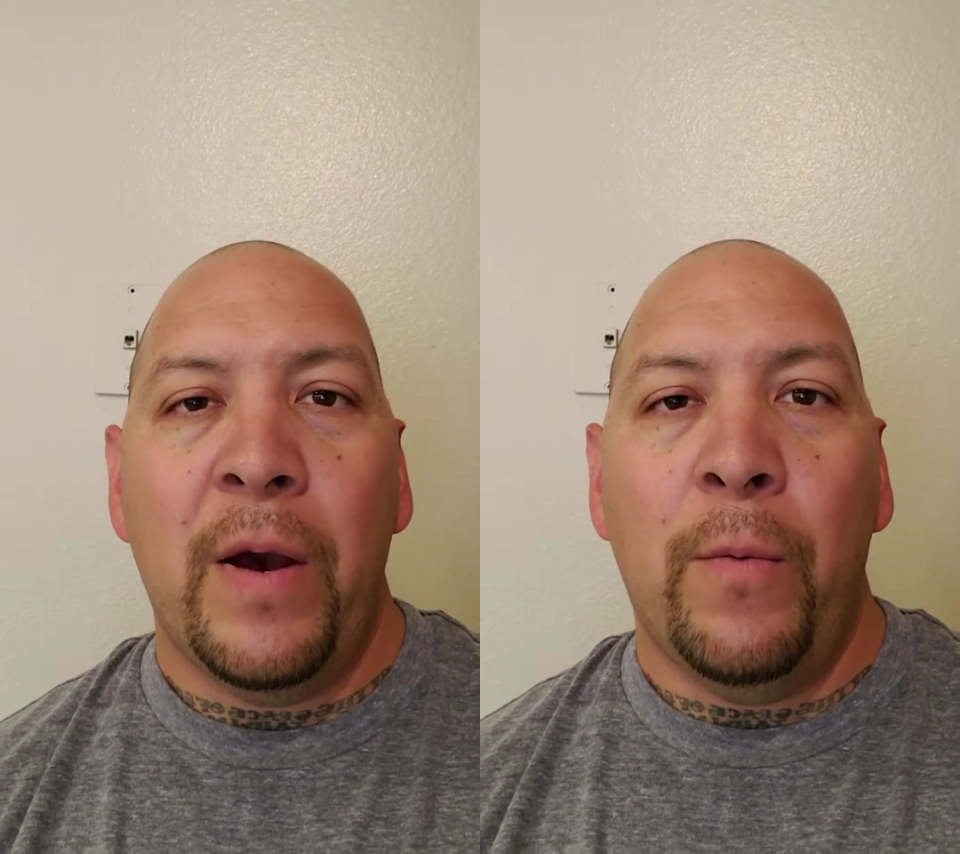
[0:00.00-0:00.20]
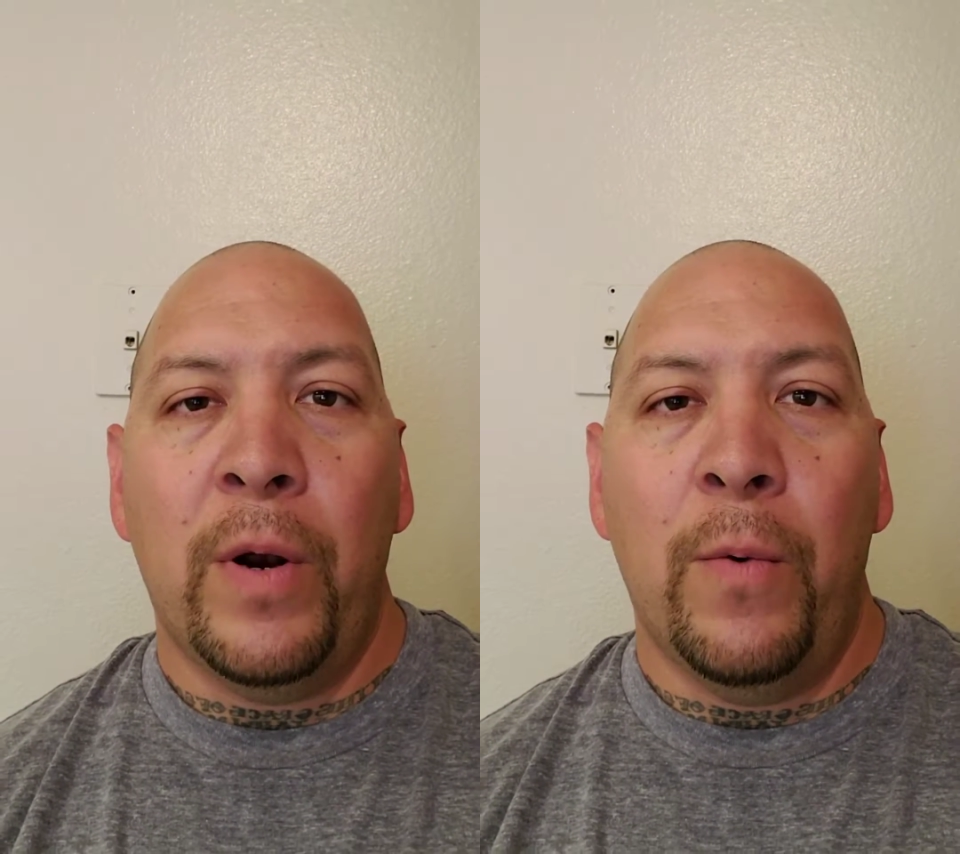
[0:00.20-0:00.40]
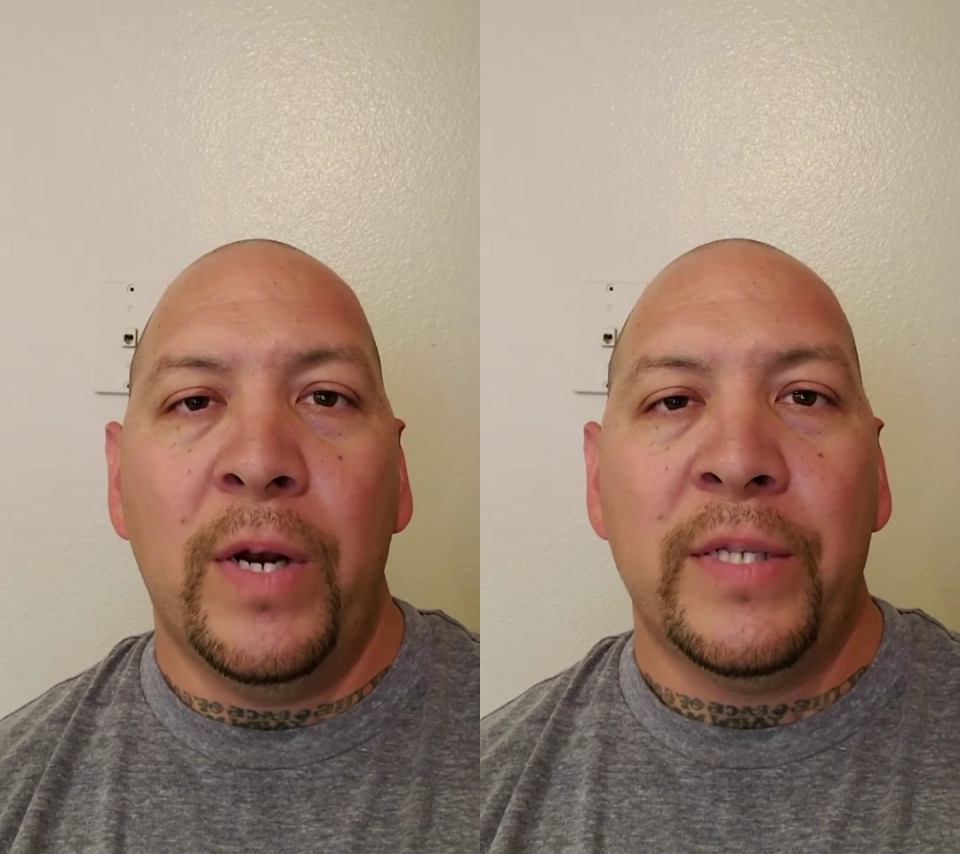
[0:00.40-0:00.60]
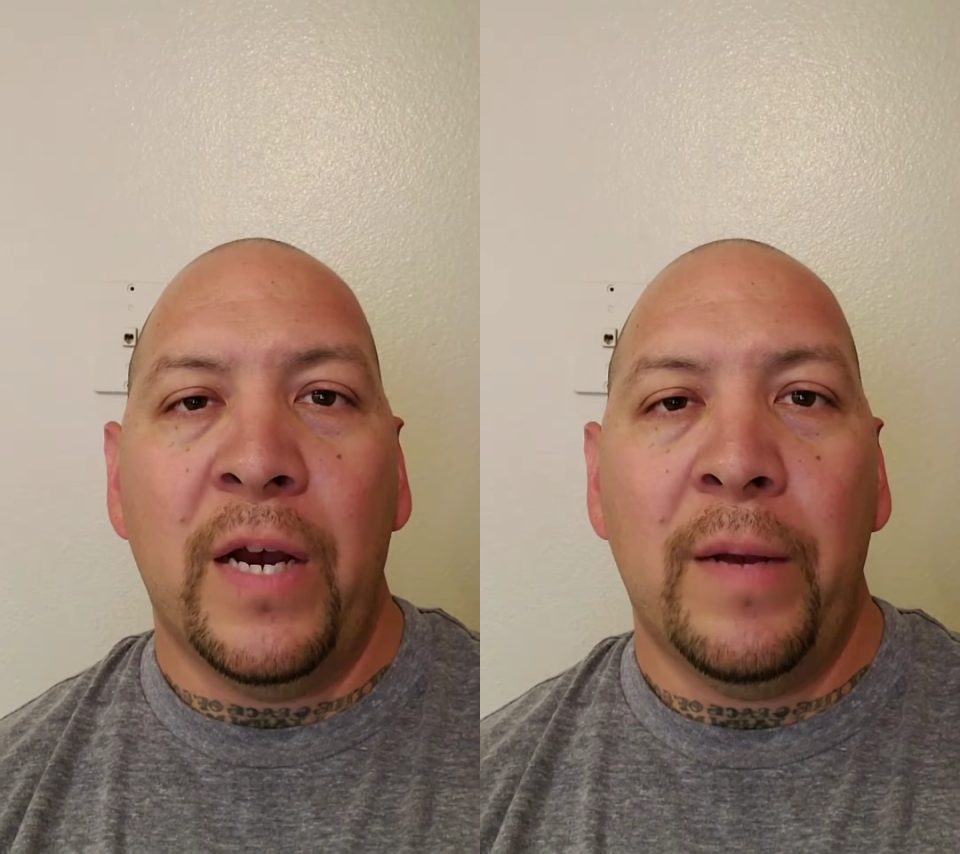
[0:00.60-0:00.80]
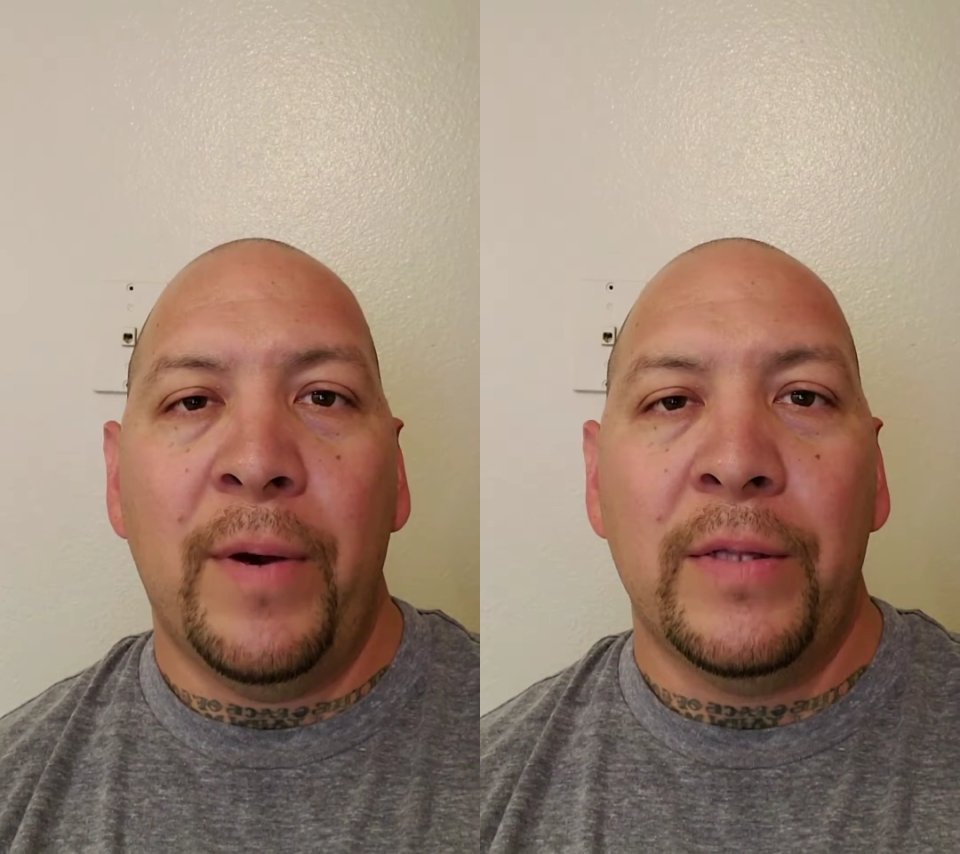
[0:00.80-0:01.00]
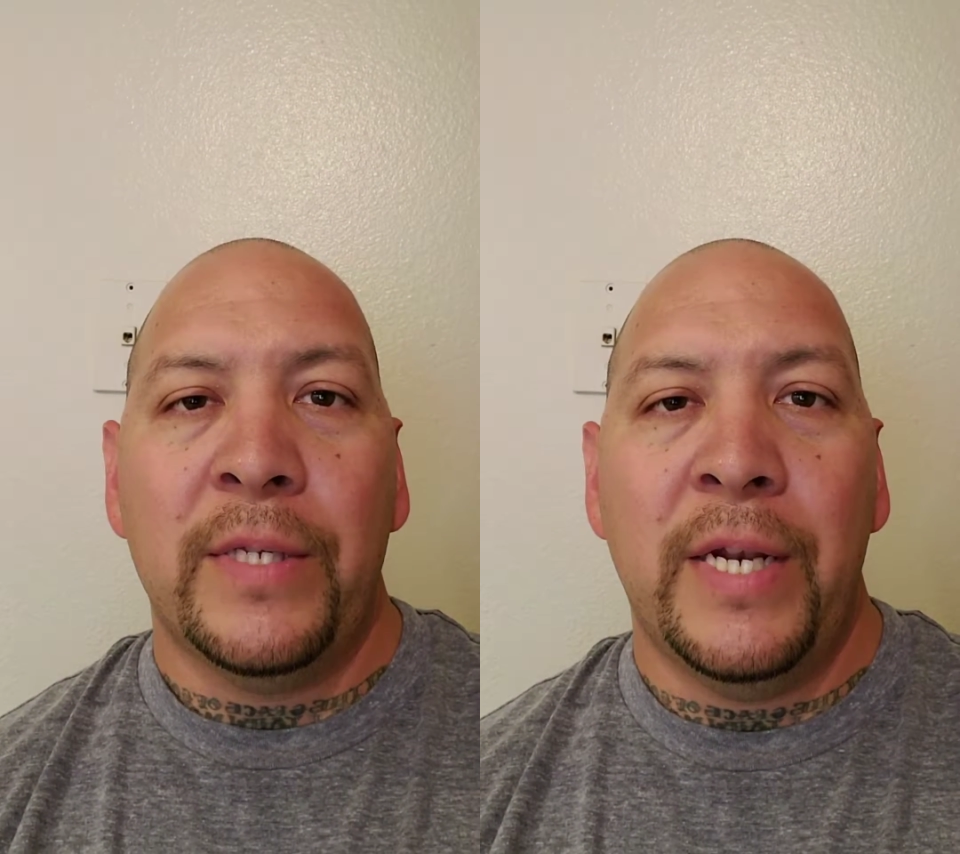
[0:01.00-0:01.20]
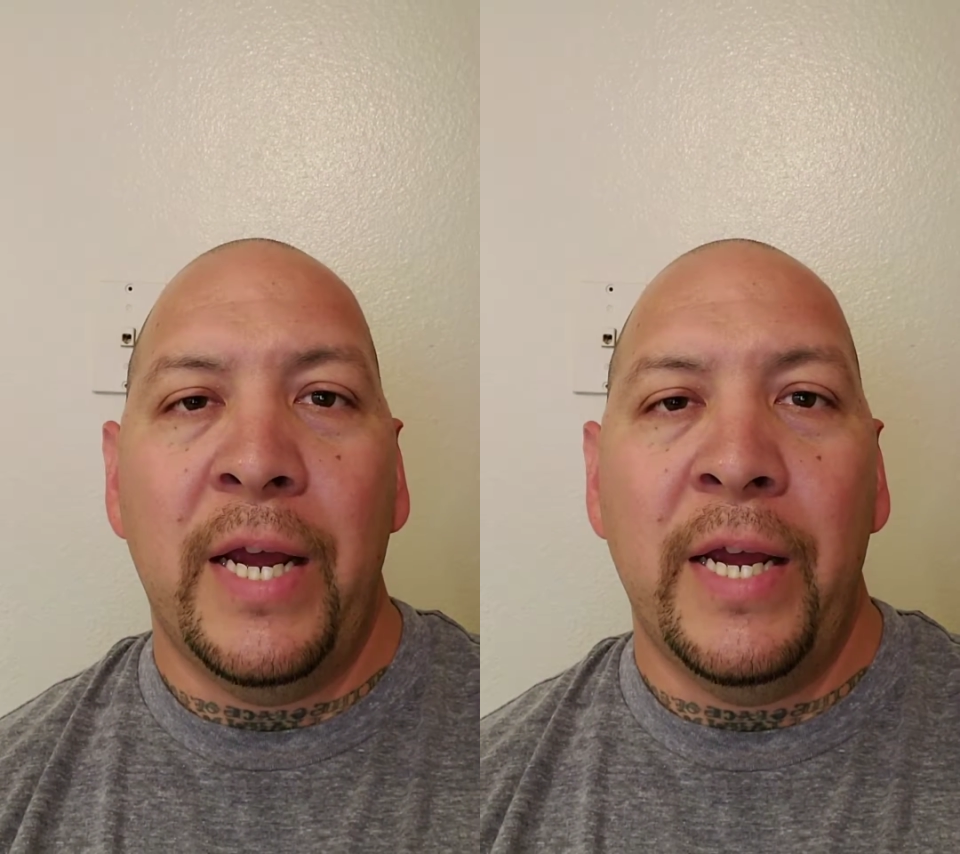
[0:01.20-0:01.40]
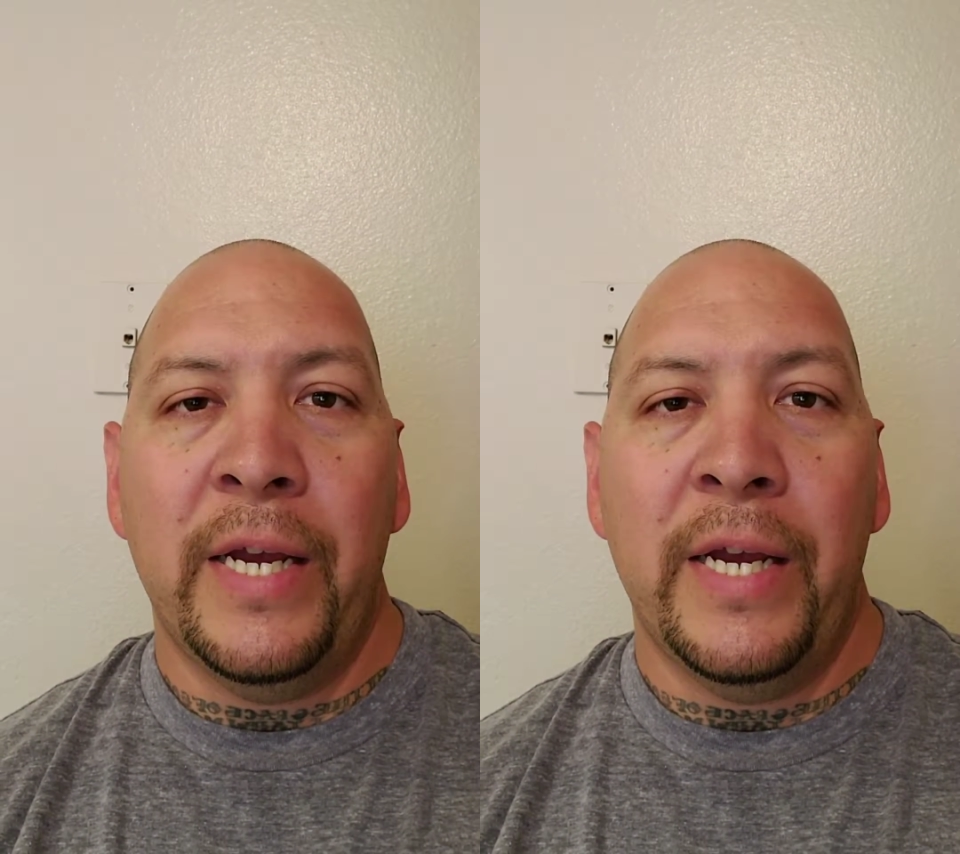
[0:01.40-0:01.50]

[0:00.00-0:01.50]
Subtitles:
and what I want to talk about today